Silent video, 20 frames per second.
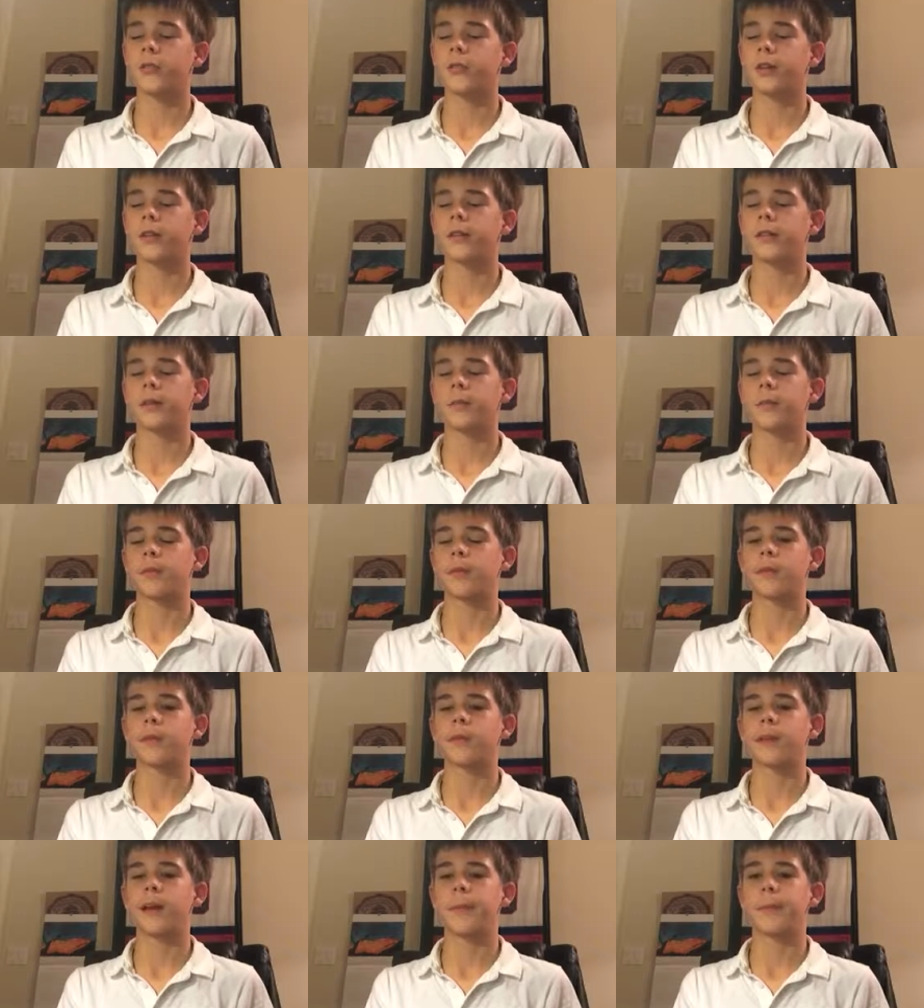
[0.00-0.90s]
For example,
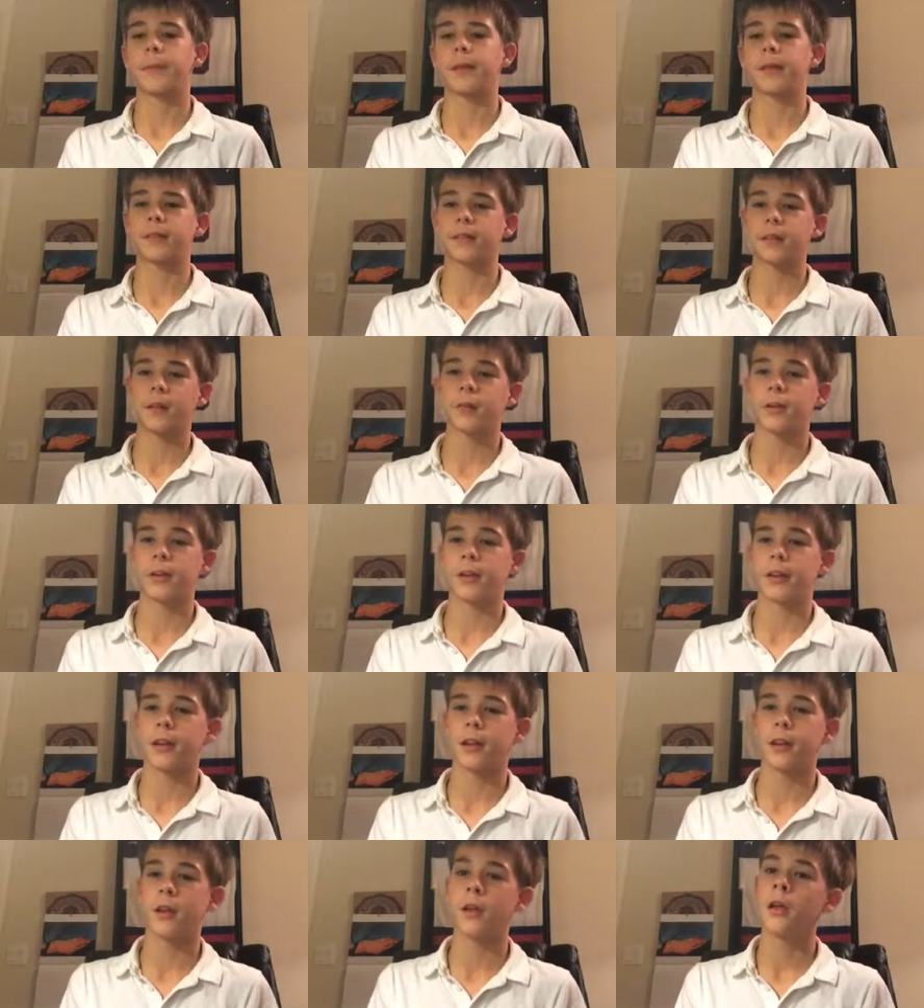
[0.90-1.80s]
adapting summer,
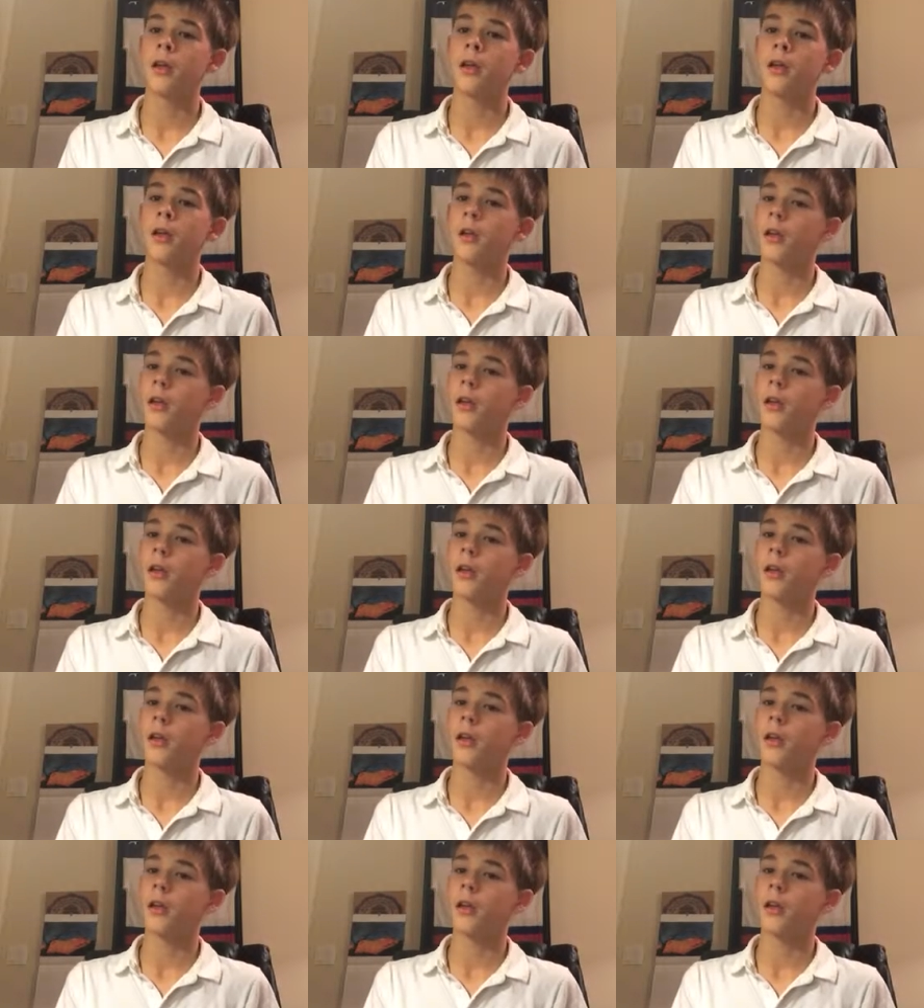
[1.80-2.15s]
then